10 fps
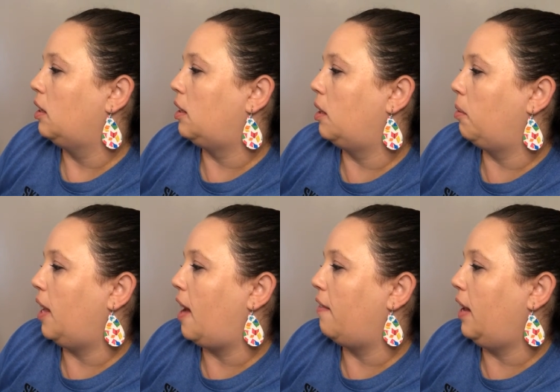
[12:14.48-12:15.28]
So we
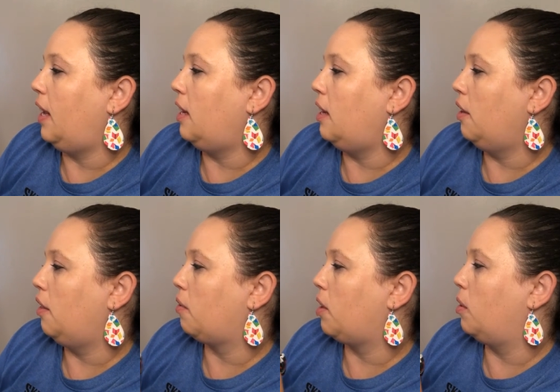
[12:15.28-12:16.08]
have hid,
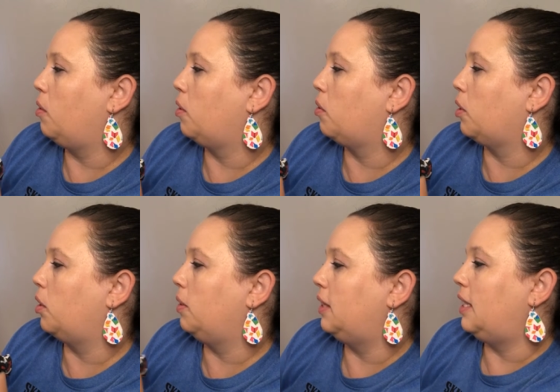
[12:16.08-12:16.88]
throw,
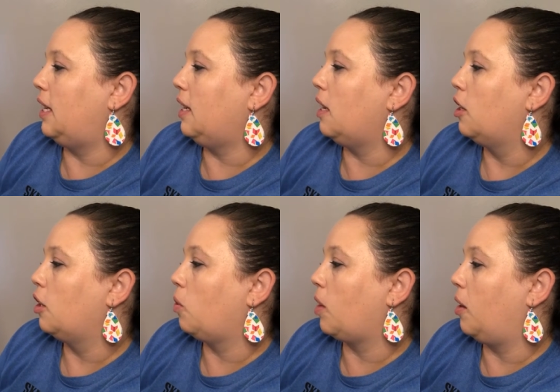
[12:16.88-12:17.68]
grew, dig,
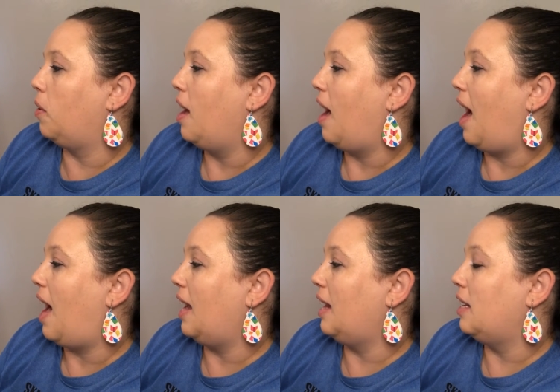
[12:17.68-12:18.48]
grow,
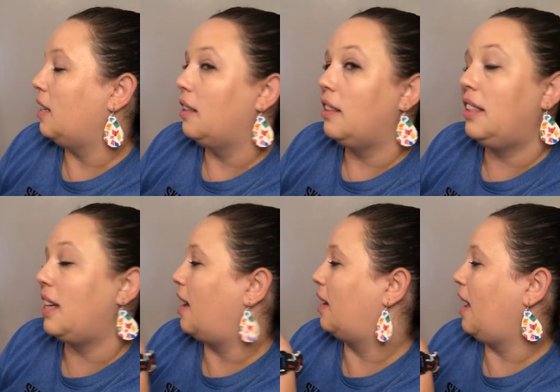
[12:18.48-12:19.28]
hide,
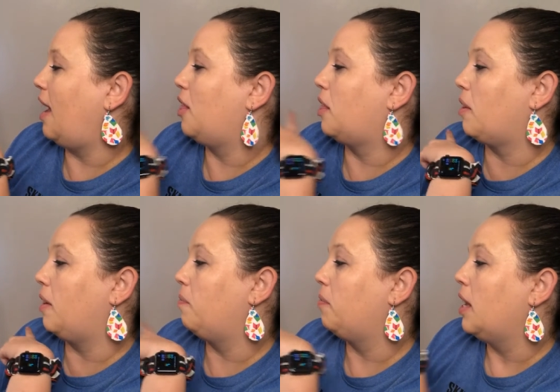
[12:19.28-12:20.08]
dug, and threw.
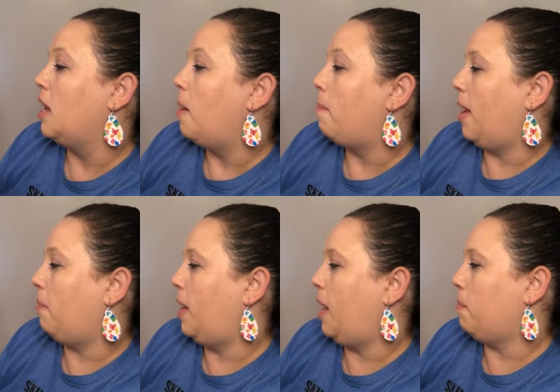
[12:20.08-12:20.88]
My
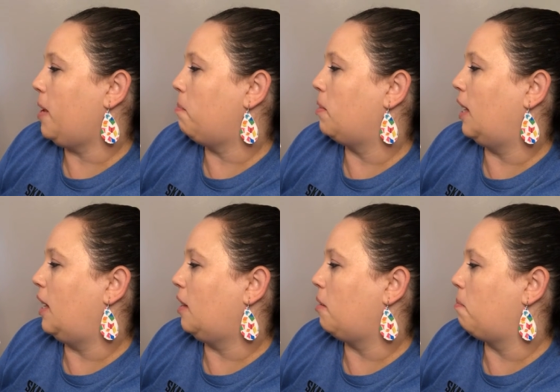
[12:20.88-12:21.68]
puppy
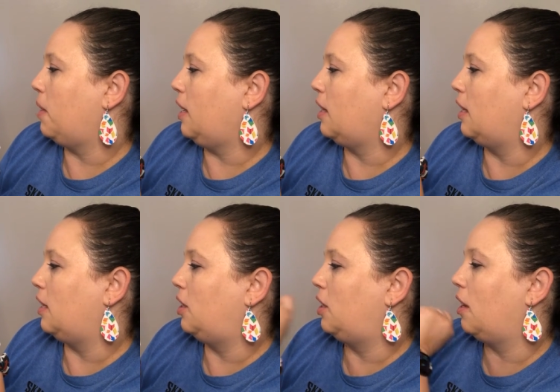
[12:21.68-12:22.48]
blank big
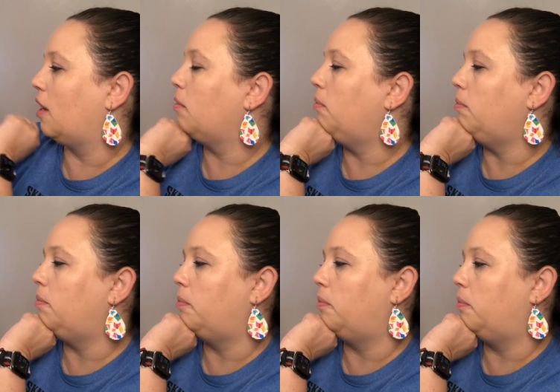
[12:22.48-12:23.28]
this year.
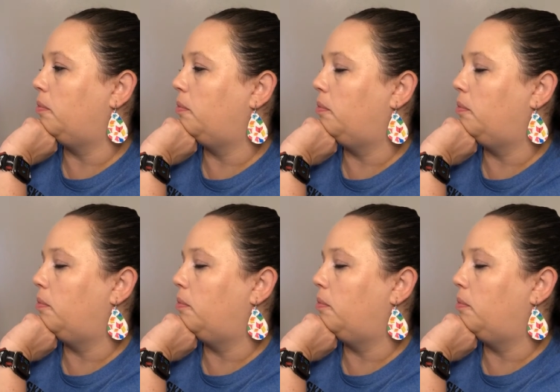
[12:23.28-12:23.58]
Hmm.